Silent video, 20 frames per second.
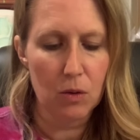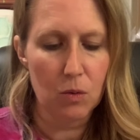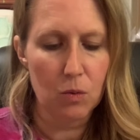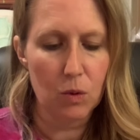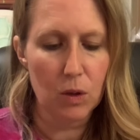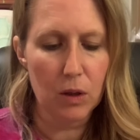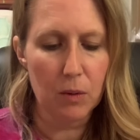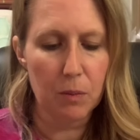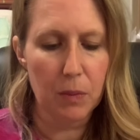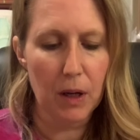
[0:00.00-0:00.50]

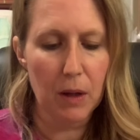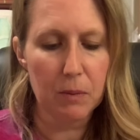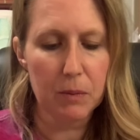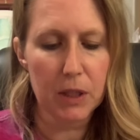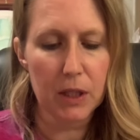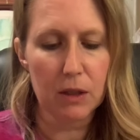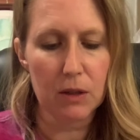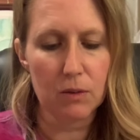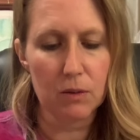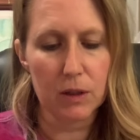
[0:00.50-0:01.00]
where a
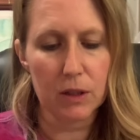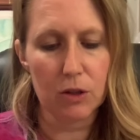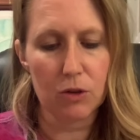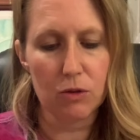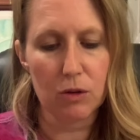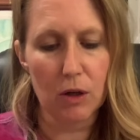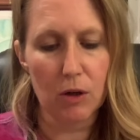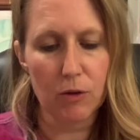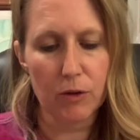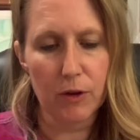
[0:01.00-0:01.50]
pumpkin would
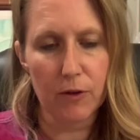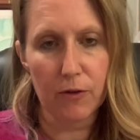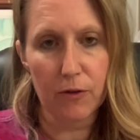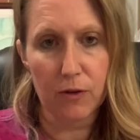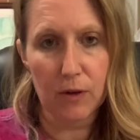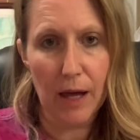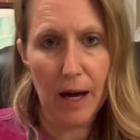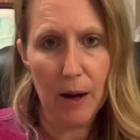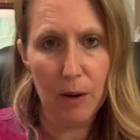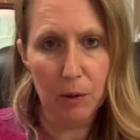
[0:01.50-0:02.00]
grow, the
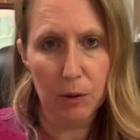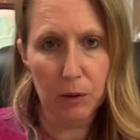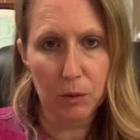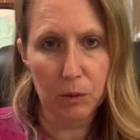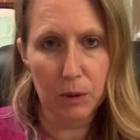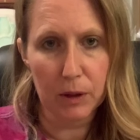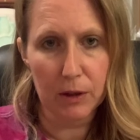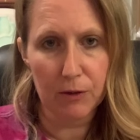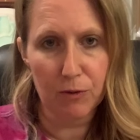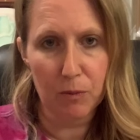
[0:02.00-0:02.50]
flower
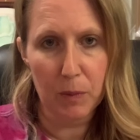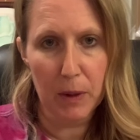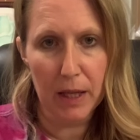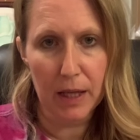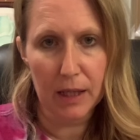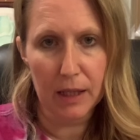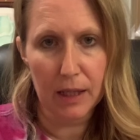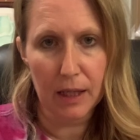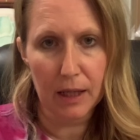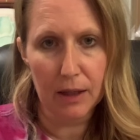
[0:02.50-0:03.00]
would have
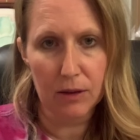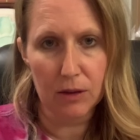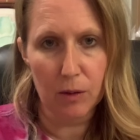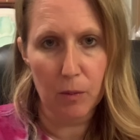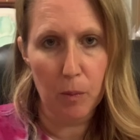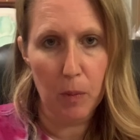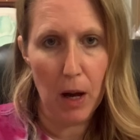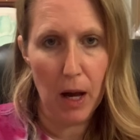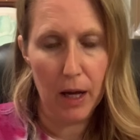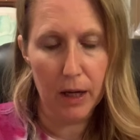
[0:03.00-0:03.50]
been at the
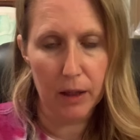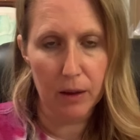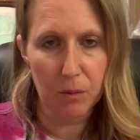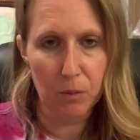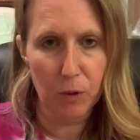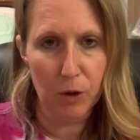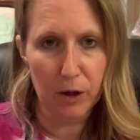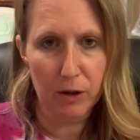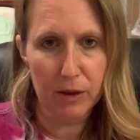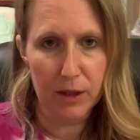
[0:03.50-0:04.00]
bottom
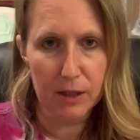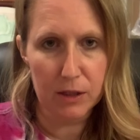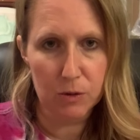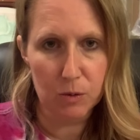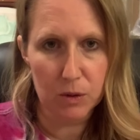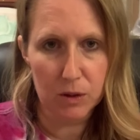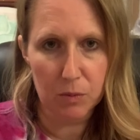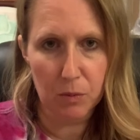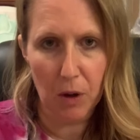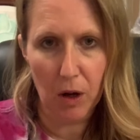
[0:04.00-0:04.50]
where this
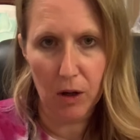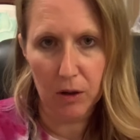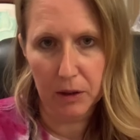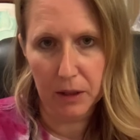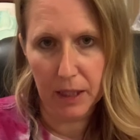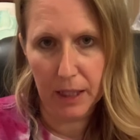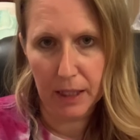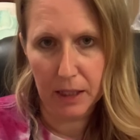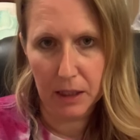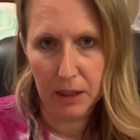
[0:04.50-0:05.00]
was
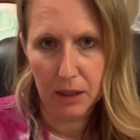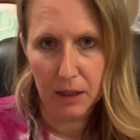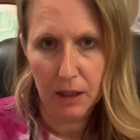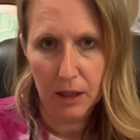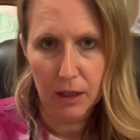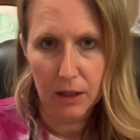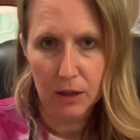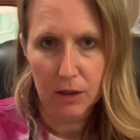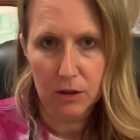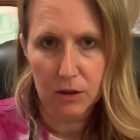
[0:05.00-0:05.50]
pollinated.
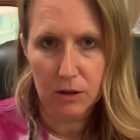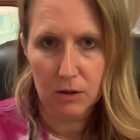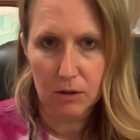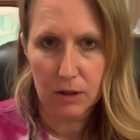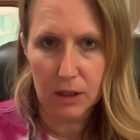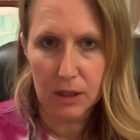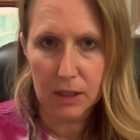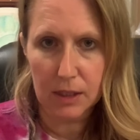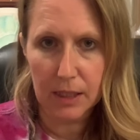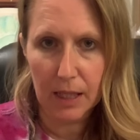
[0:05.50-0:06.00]
So
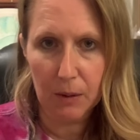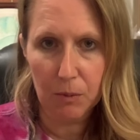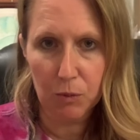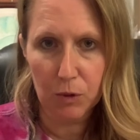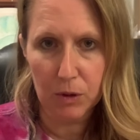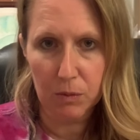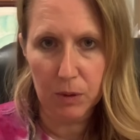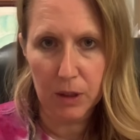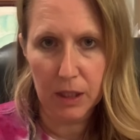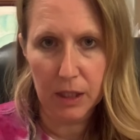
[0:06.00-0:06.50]
the stem
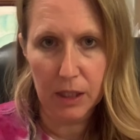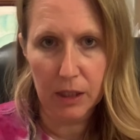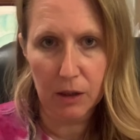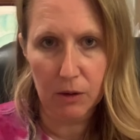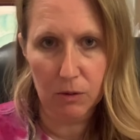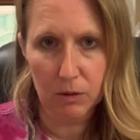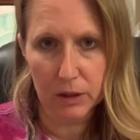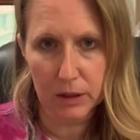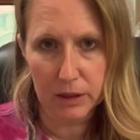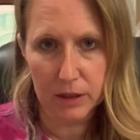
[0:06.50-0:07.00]
would be here
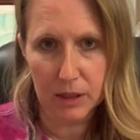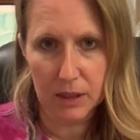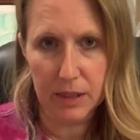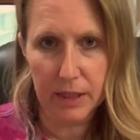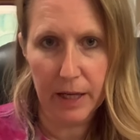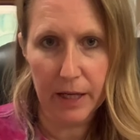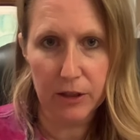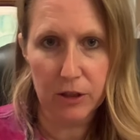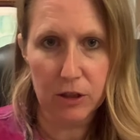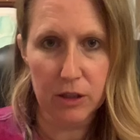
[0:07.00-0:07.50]
where it's
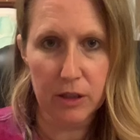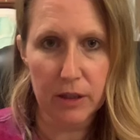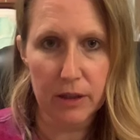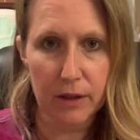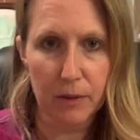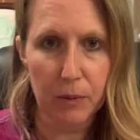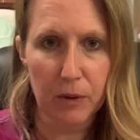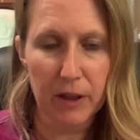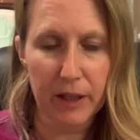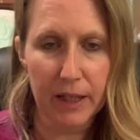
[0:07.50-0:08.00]
attached to
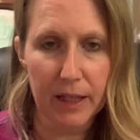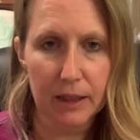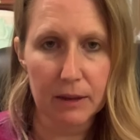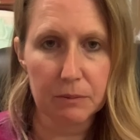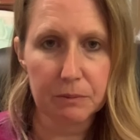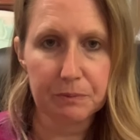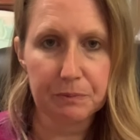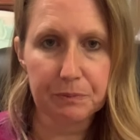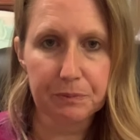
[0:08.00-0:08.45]
the plant,